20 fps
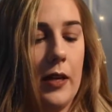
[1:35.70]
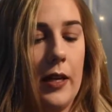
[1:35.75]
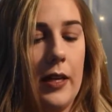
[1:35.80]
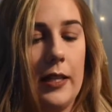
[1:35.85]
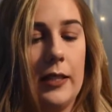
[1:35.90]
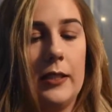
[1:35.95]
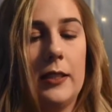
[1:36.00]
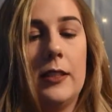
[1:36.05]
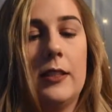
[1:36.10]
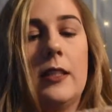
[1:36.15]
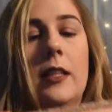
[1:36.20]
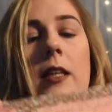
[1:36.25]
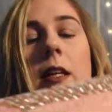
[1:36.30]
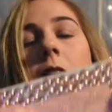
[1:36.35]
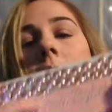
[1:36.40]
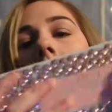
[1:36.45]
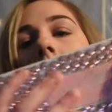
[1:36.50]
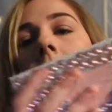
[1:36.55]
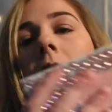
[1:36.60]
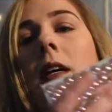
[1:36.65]
it's,
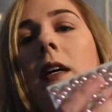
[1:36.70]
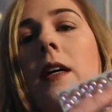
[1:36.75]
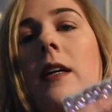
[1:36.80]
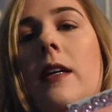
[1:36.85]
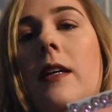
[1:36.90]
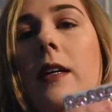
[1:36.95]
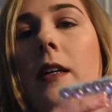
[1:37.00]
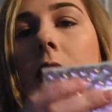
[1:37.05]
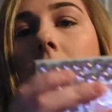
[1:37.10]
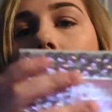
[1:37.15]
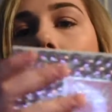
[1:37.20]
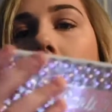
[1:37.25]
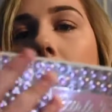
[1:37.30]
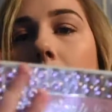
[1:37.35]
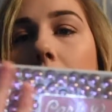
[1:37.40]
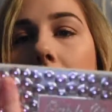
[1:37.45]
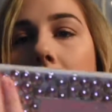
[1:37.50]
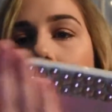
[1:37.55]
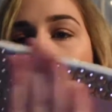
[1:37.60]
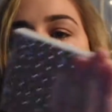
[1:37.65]
you know,
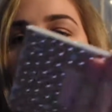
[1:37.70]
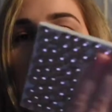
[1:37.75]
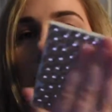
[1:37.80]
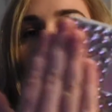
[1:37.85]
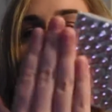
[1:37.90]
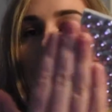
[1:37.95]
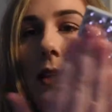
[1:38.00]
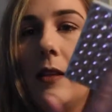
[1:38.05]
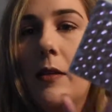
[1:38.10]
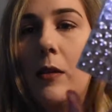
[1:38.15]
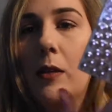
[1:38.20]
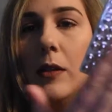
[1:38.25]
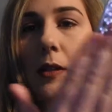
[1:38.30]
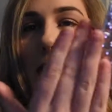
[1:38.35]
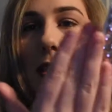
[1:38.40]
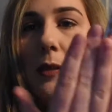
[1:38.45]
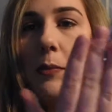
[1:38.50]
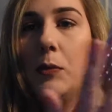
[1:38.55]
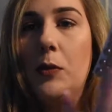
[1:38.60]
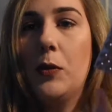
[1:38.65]
back to like the
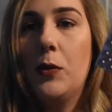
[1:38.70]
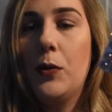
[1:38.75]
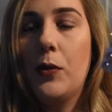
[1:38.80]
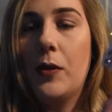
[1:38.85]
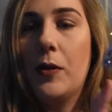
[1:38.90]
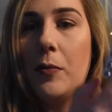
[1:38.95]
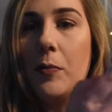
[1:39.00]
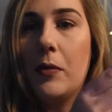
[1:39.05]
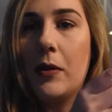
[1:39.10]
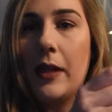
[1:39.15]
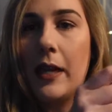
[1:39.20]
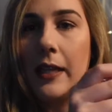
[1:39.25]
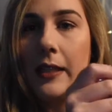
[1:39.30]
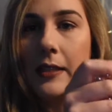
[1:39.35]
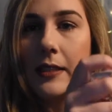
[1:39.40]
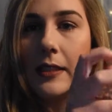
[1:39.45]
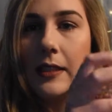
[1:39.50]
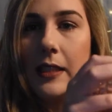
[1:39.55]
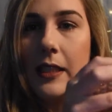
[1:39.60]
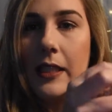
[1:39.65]
smooth
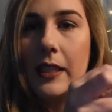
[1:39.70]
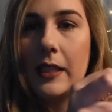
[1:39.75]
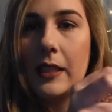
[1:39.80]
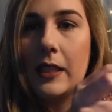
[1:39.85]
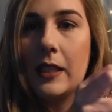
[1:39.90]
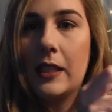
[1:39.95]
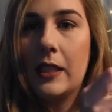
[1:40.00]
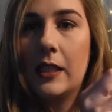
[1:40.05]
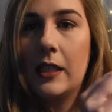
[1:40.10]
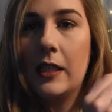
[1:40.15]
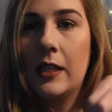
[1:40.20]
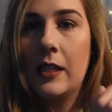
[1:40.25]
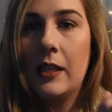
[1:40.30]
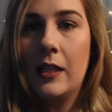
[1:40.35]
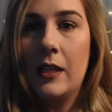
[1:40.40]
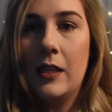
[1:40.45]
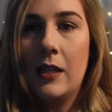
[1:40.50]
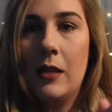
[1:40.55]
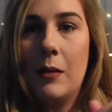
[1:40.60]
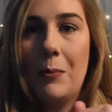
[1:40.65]
plastic
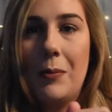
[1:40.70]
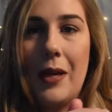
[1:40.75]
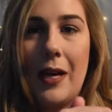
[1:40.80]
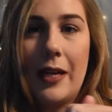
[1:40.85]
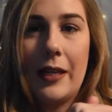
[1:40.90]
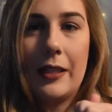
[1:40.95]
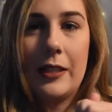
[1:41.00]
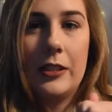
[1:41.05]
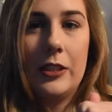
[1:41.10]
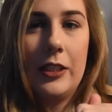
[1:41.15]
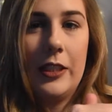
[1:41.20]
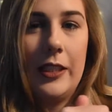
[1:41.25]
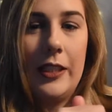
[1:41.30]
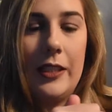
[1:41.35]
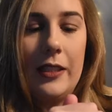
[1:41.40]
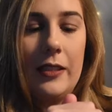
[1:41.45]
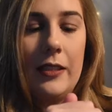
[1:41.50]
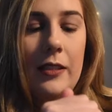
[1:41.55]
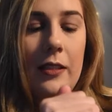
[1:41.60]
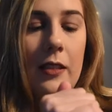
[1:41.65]

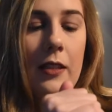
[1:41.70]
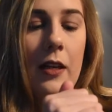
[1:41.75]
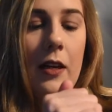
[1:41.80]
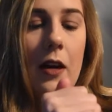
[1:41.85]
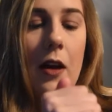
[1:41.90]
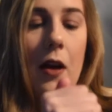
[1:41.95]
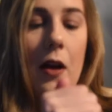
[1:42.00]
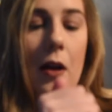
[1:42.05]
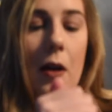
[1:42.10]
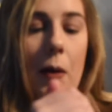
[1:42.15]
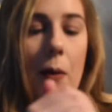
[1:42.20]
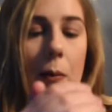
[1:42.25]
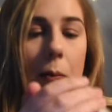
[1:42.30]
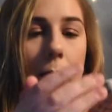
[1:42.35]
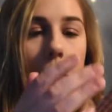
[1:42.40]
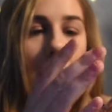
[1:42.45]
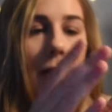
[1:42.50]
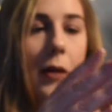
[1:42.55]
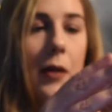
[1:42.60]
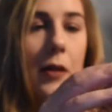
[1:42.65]
packaging,
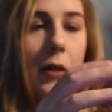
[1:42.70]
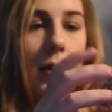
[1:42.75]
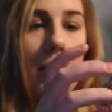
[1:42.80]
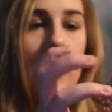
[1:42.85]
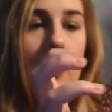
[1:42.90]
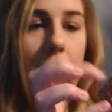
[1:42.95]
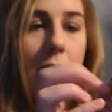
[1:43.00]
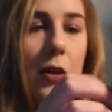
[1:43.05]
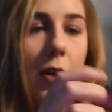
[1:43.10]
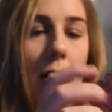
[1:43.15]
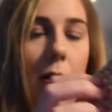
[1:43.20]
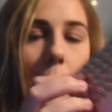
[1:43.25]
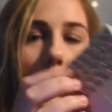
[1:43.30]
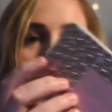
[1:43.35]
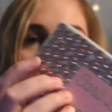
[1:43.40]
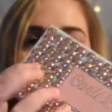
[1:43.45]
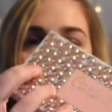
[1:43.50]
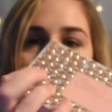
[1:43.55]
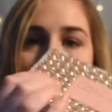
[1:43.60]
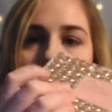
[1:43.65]
or
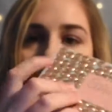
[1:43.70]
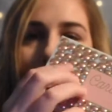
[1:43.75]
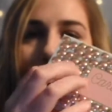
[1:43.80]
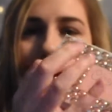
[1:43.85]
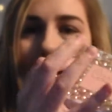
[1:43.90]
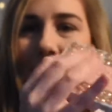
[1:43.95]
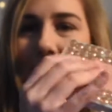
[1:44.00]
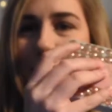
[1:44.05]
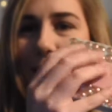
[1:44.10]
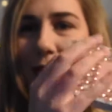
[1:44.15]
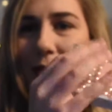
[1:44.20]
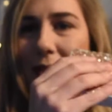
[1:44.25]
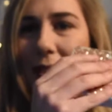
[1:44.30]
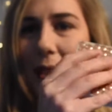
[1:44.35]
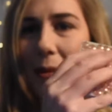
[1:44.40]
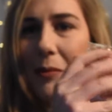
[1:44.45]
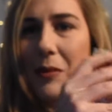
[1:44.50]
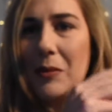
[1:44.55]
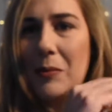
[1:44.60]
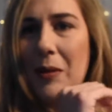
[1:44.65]
cardboard vinyl
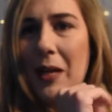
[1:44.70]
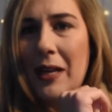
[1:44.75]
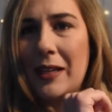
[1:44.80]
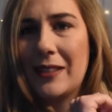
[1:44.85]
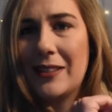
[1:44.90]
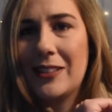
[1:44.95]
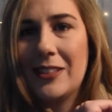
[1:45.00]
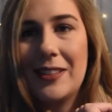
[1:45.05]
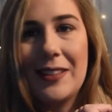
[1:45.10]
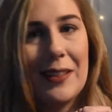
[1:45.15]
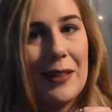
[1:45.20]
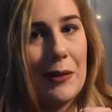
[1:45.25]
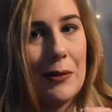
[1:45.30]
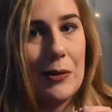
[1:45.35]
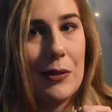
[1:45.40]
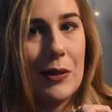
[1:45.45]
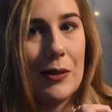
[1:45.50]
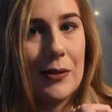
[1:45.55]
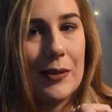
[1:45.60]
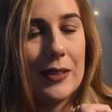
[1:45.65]
type of packaging. I don't
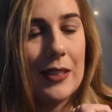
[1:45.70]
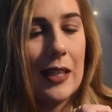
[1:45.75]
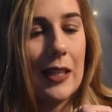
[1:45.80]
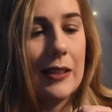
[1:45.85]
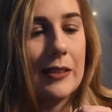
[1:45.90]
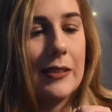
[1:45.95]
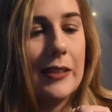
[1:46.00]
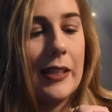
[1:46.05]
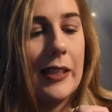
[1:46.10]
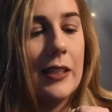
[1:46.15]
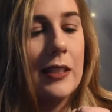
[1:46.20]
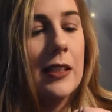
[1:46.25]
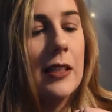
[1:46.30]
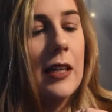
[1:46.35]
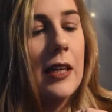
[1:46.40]
know exactly,